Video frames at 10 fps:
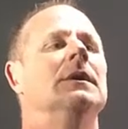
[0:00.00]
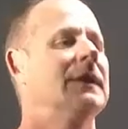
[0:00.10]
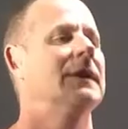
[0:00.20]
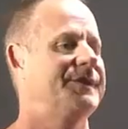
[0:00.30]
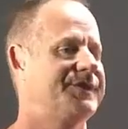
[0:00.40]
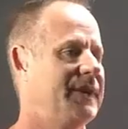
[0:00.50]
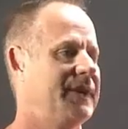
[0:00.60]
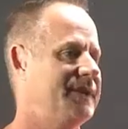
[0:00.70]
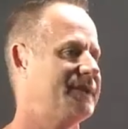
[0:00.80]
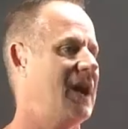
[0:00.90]
Let's
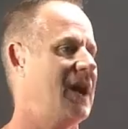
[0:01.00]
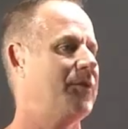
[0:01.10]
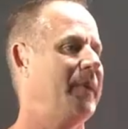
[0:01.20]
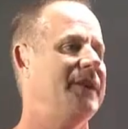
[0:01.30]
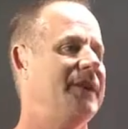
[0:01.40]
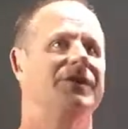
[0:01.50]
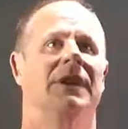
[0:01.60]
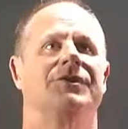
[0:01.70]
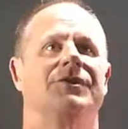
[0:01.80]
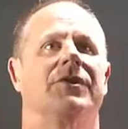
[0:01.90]
see, South Beach,
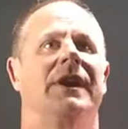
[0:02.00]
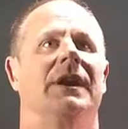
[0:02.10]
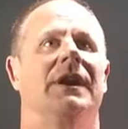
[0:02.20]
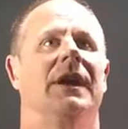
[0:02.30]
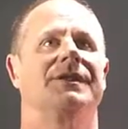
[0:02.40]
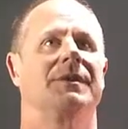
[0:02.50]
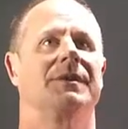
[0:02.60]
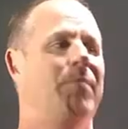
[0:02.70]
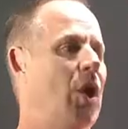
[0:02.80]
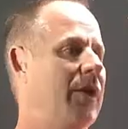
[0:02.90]
unless your kid likes to
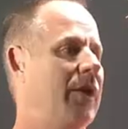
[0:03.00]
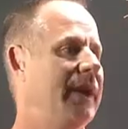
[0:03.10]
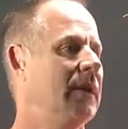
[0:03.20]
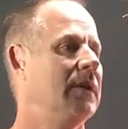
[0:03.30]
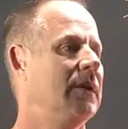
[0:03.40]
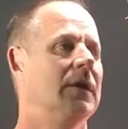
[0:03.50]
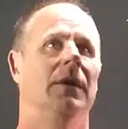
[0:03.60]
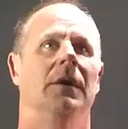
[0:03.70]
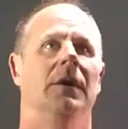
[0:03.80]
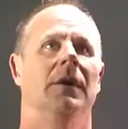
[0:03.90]
party,
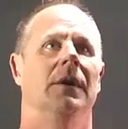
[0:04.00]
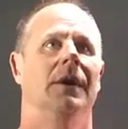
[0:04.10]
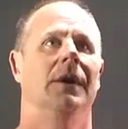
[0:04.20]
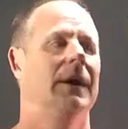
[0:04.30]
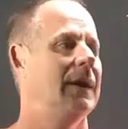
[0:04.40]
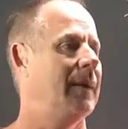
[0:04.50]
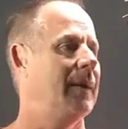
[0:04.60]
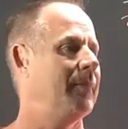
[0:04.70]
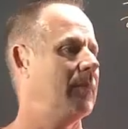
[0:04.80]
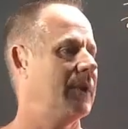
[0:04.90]

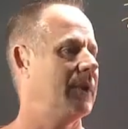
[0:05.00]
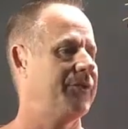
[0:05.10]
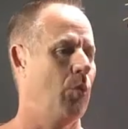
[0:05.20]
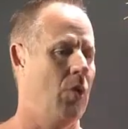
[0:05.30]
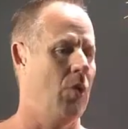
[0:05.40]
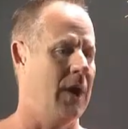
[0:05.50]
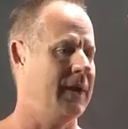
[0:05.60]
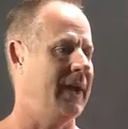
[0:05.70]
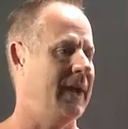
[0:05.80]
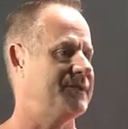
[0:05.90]
it's a
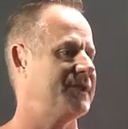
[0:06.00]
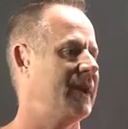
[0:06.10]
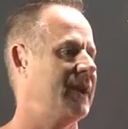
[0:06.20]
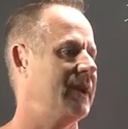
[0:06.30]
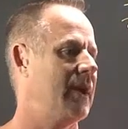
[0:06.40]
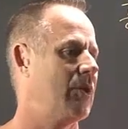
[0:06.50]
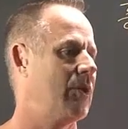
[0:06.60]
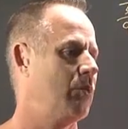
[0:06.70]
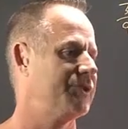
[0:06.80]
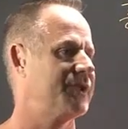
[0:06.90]
1, and San Diego
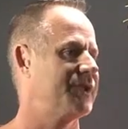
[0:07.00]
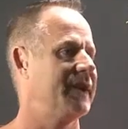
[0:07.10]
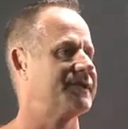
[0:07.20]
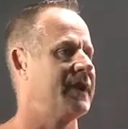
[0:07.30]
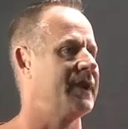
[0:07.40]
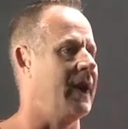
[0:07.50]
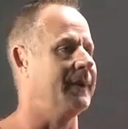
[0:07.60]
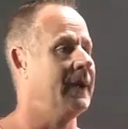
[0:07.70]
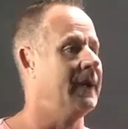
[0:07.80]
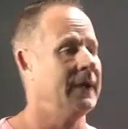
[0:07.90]
we'll say is a 9.
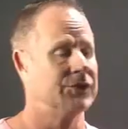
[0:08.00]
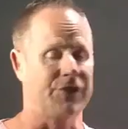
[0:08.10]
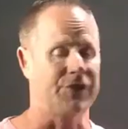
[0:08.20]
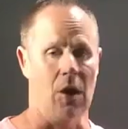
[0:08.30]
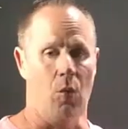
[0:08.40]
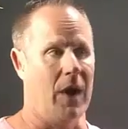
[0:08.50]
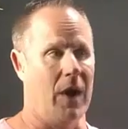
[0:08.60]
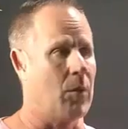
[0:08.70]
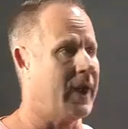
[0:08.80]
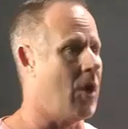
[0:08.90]
So
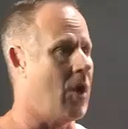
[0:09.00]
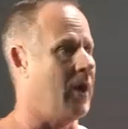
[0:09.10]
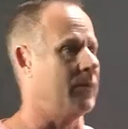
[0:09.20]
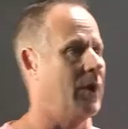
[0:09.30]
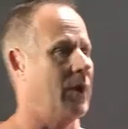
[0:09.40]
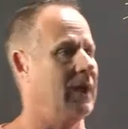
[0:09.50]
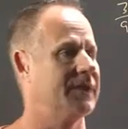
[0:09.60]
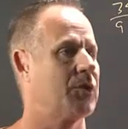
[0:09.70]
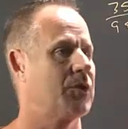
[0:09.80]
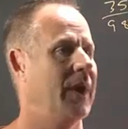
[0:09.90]
where are we going? Well,
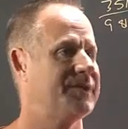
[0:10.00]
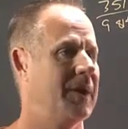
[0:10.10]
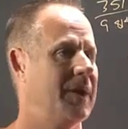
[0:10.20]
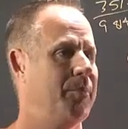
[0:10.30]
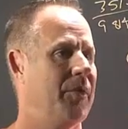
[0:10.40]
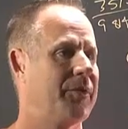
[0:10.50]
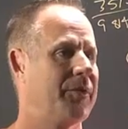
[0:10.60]
it's quite simple.